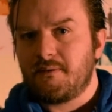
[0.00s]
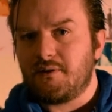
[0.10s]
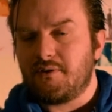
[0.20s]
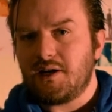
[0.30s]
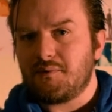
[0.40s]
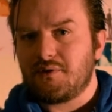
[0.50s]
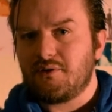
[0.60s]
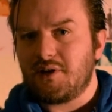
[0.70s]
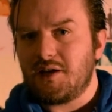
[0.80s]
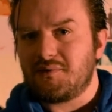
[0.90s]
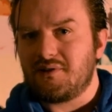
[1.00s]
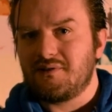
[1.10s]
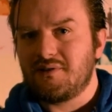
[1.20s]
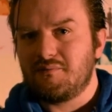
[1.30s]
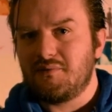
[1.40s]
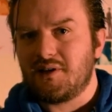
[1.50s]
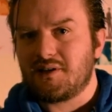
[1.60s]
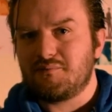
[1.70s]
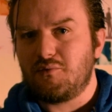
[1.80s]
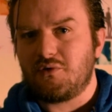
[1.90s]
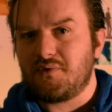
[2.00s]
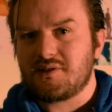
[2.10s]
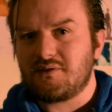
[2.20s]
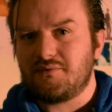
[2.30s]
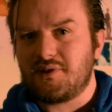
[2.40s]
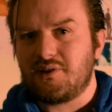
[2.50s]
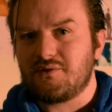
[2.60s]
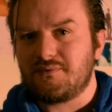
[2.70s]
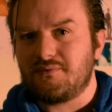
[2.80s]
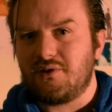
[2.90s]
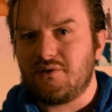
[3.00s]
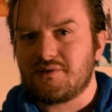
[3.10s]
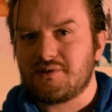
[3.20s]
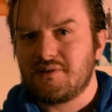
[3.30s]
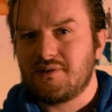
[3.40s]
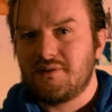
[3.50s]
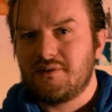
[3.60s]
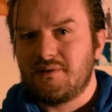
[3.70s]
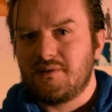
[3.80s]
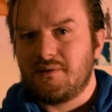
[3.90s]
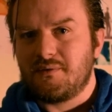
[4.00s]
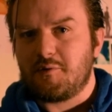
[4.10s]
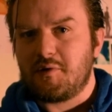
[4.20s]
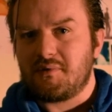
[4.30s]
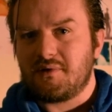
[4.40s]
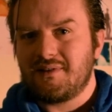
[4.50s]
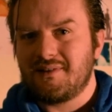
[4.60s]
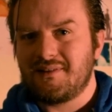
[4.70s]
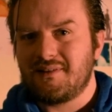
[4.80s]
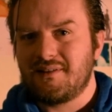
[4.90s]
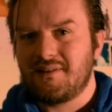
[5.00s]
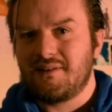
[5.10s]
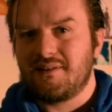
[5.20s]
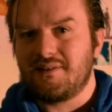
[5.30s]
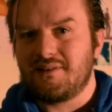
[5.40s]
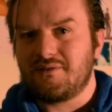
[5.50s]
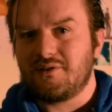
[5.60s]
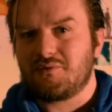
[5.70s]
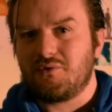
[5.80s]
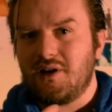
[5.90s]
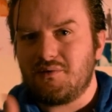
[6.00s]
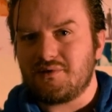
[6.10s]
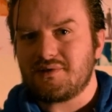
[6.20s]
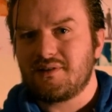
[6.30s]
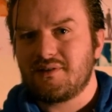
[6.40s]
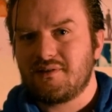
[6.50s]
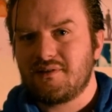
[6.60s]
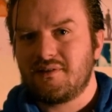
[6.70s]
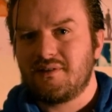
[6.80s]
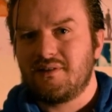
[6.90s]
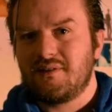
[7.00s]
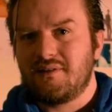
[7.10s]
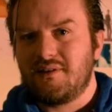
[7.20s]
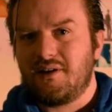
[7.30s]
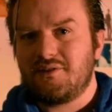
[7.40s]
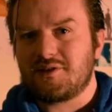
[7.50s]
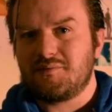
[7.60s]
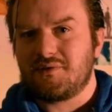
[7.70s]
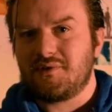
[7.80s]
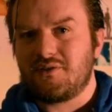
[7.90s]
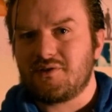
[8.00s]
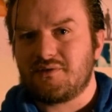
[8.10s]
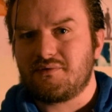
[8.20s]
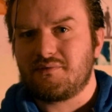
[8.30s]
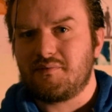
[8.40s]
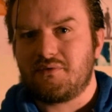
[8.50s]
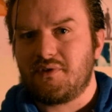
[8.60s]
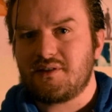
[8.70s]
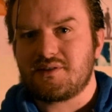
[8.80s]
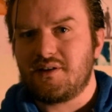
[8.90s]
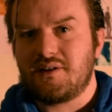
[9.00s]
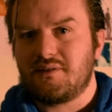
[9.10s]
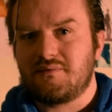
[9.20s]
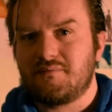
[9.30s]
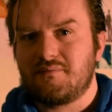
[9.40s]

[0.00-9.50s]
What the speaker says: You know, I never thought I'd be making motivational videos and vlogs for people. You know, look at where I was. I used to make videos of my friends and I